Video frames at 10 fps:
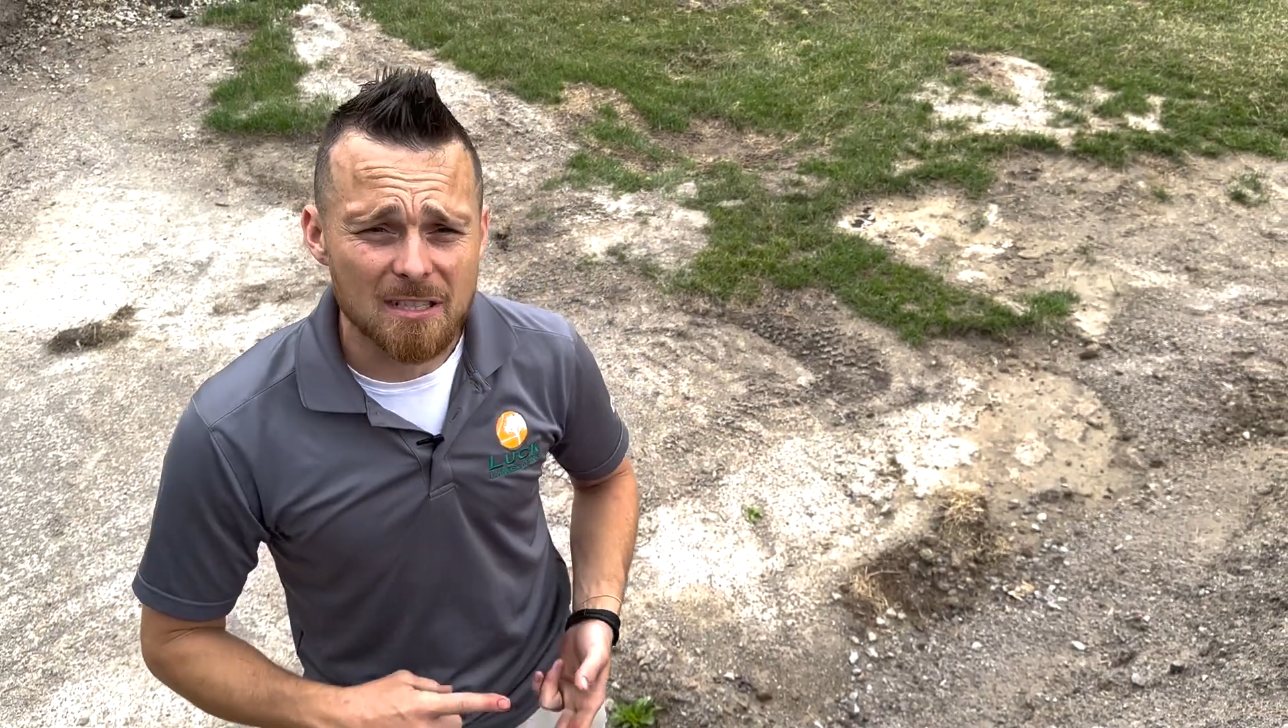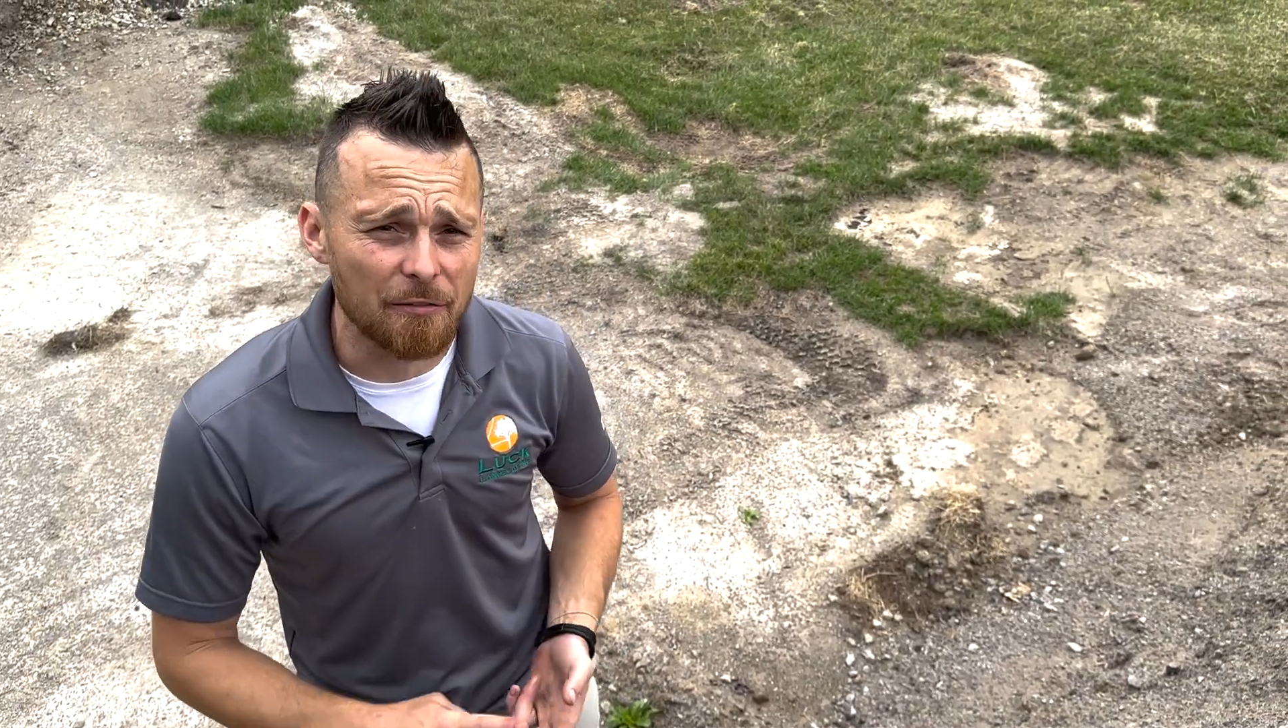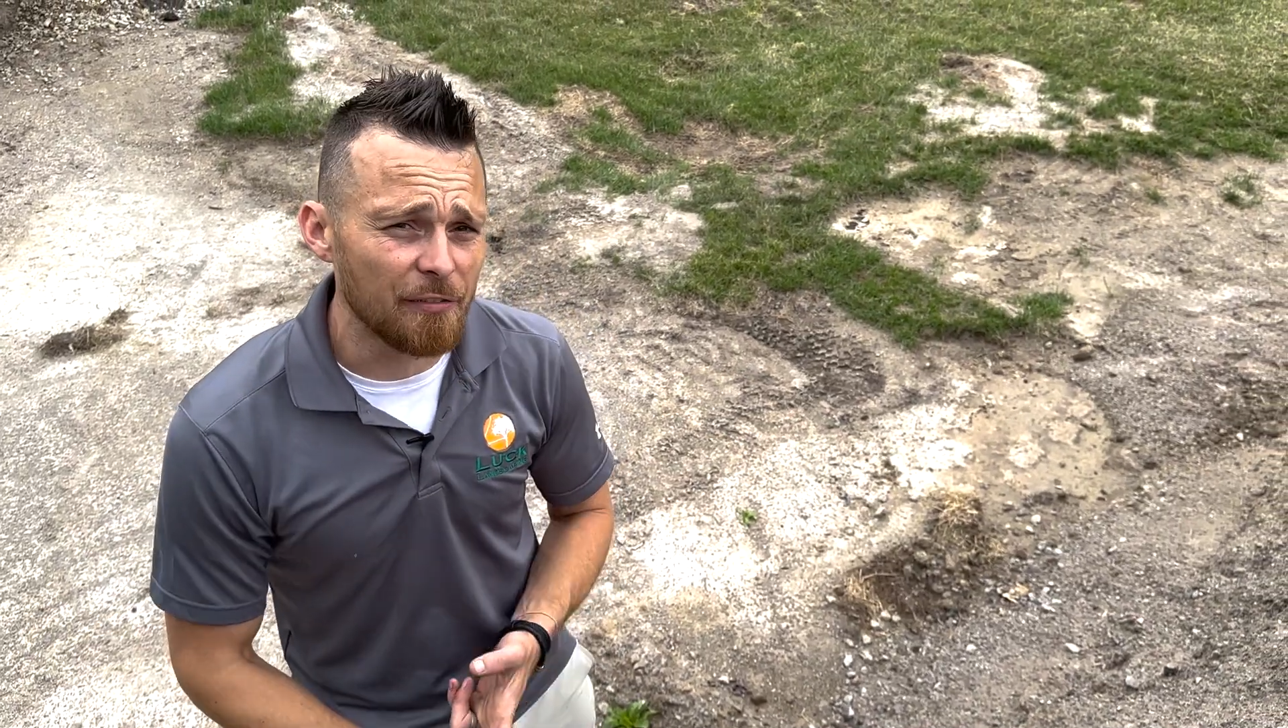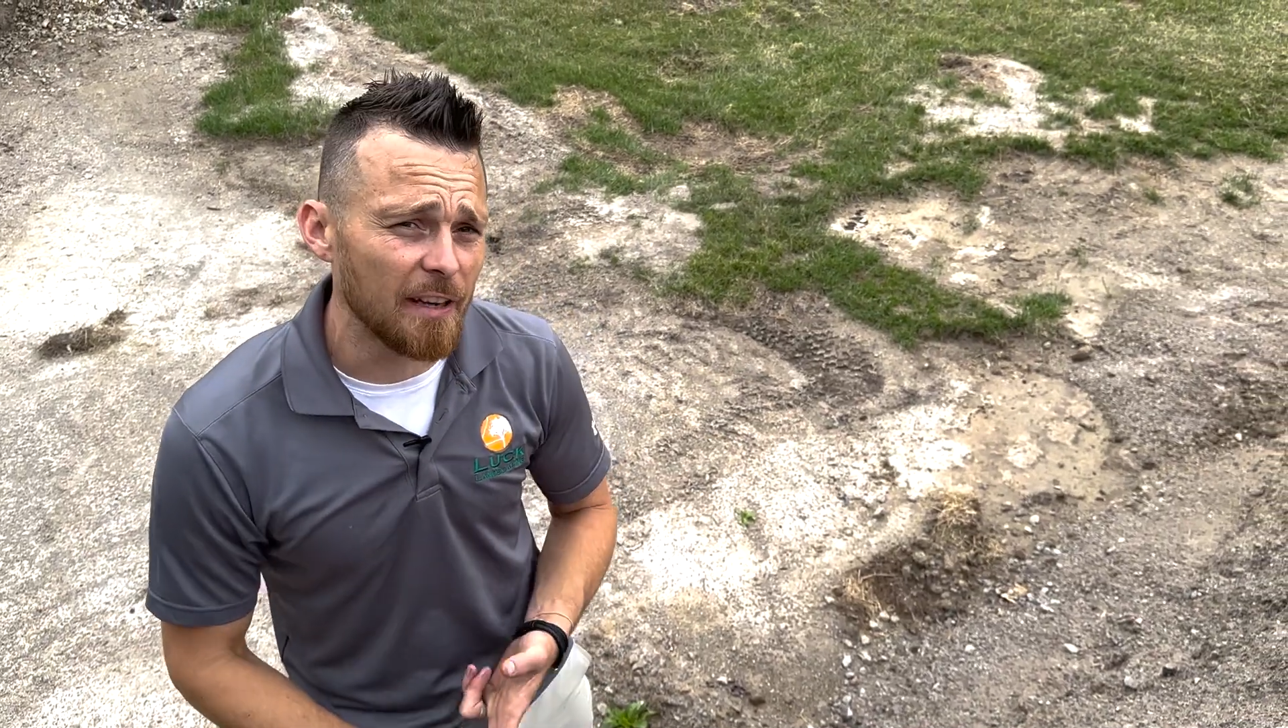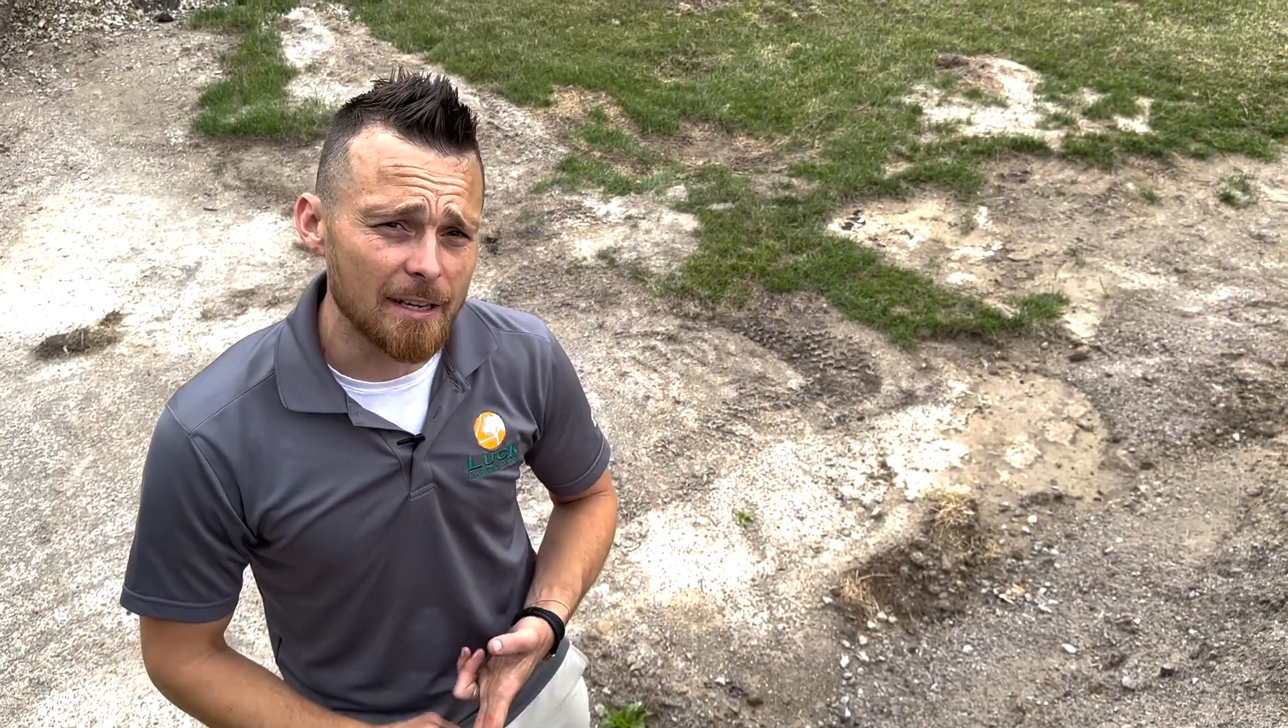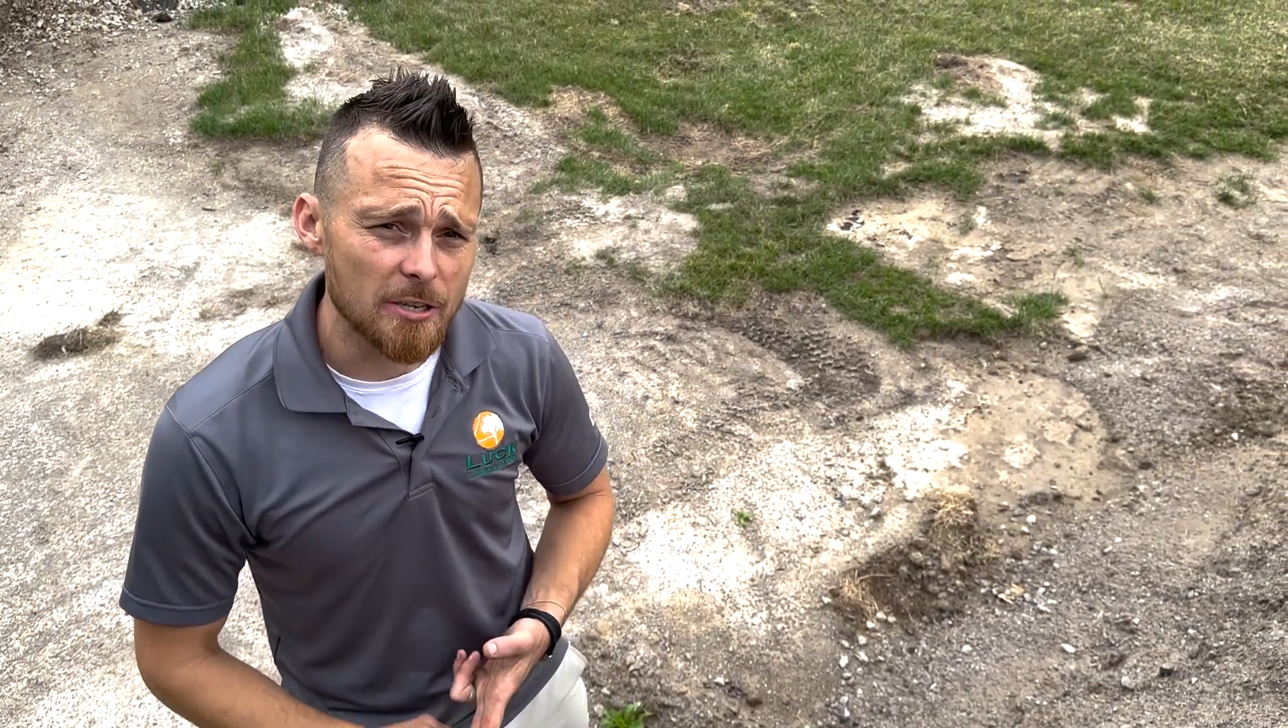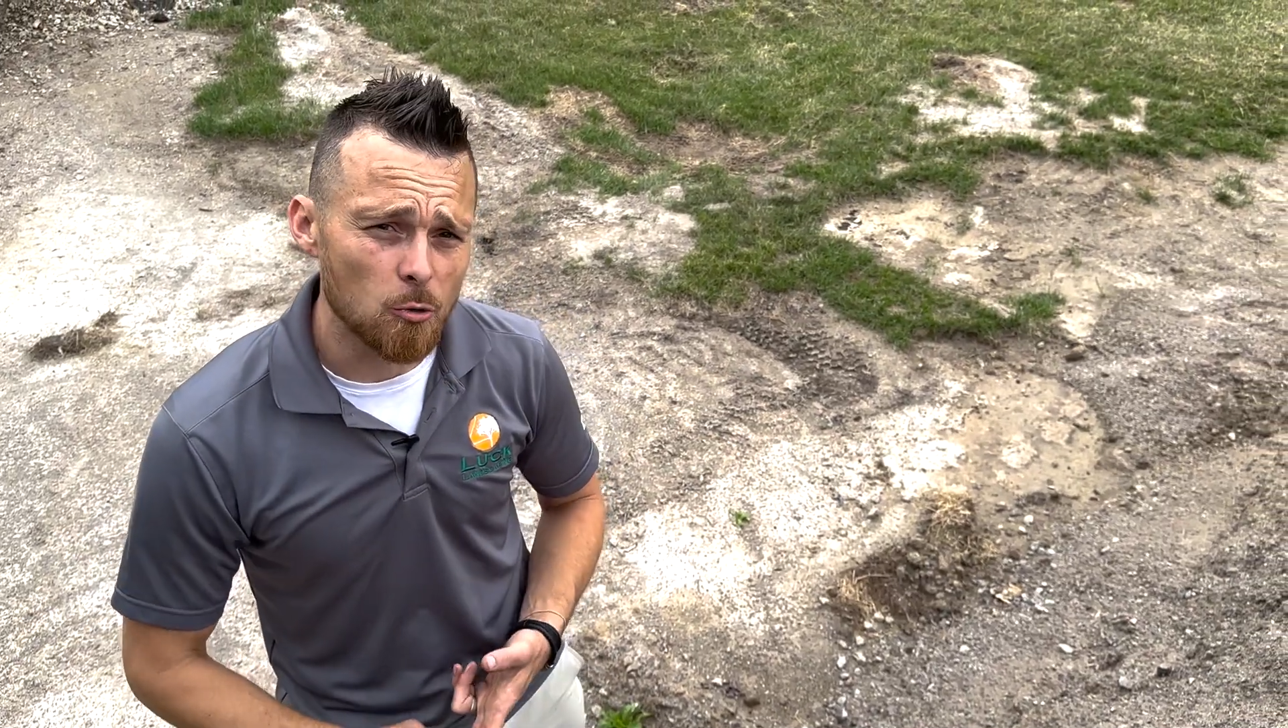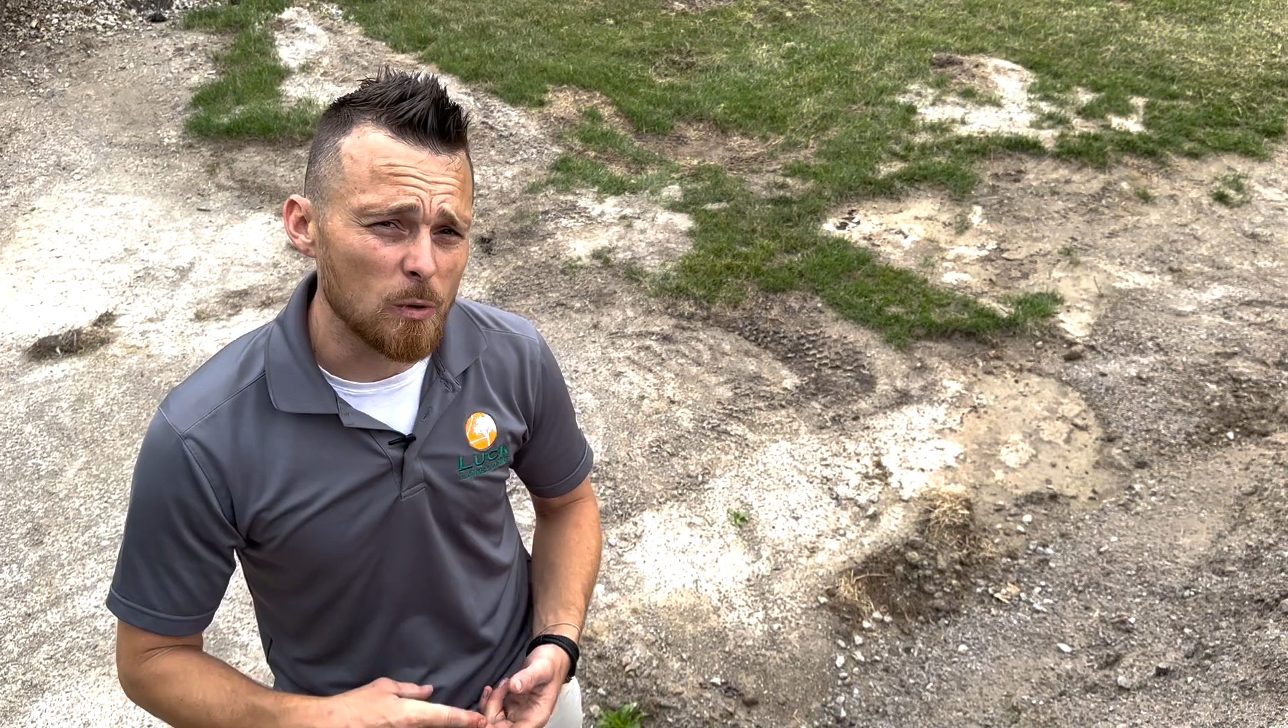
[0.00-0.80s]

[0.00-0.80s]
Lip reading: to finish.